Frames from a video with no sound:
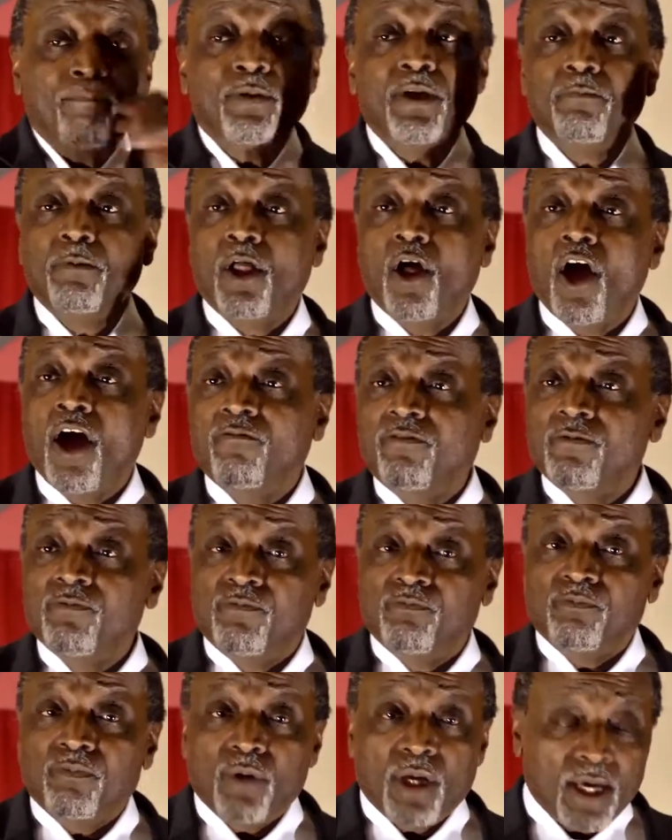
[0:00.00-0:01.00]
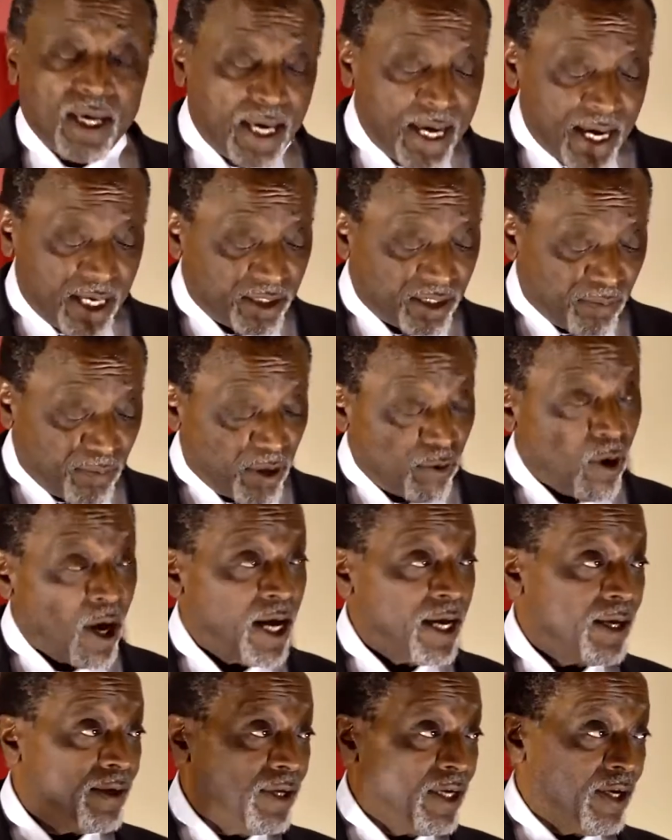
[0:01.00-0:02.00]
And people often ask me
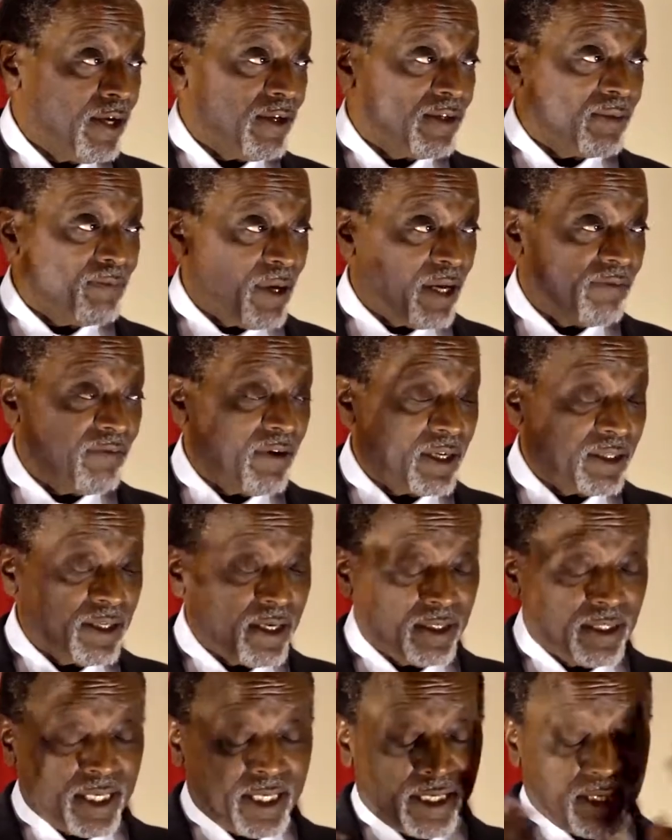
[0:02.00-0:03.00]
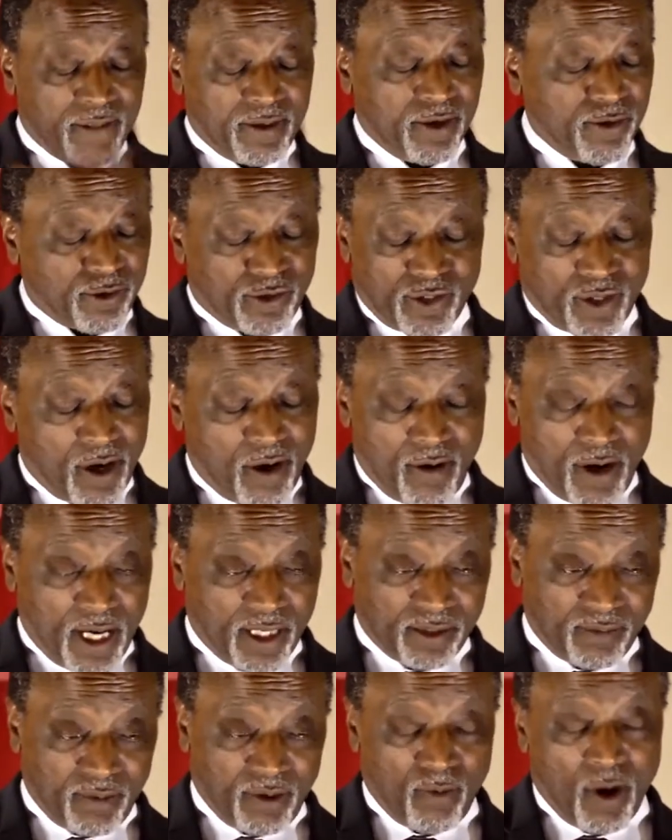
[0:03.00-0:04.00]
why it is. As a matter of fact, a young lady years ago
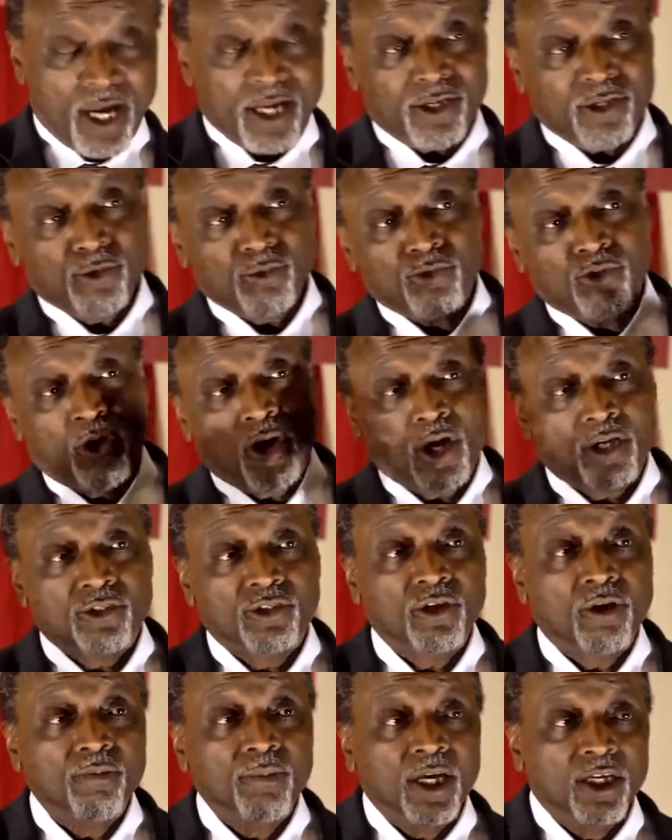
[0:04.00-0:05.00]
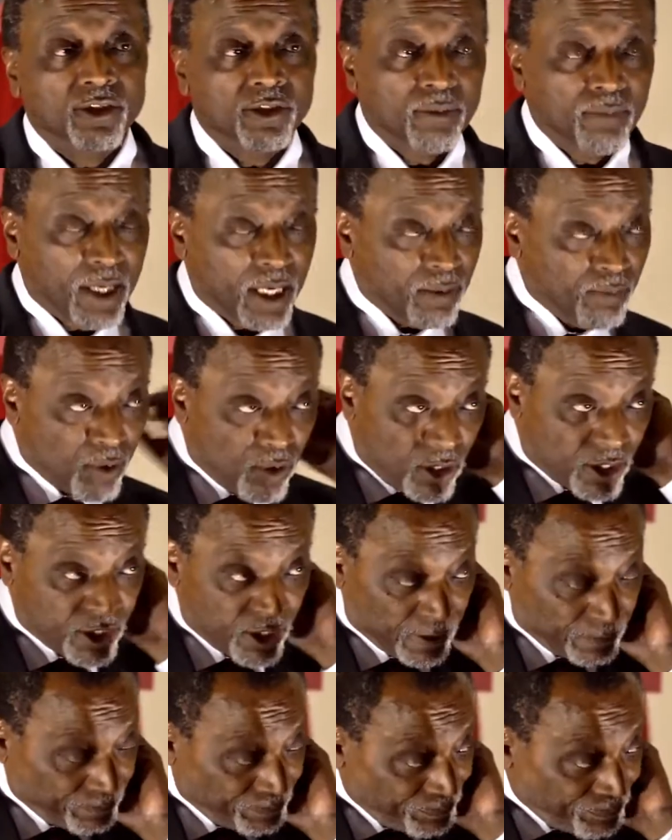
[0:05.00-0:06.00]
asked me, why do you talk so much about
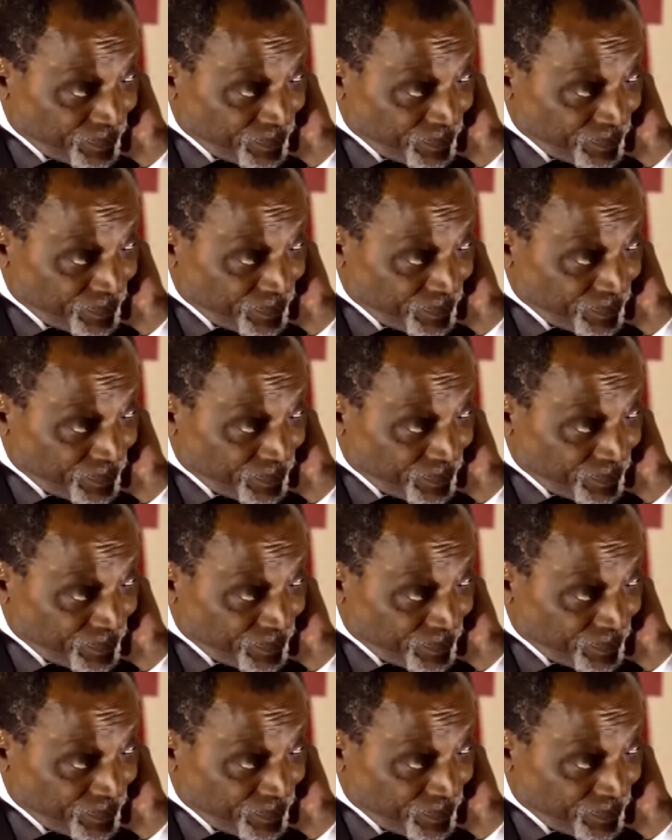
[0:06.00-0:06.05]
abortion?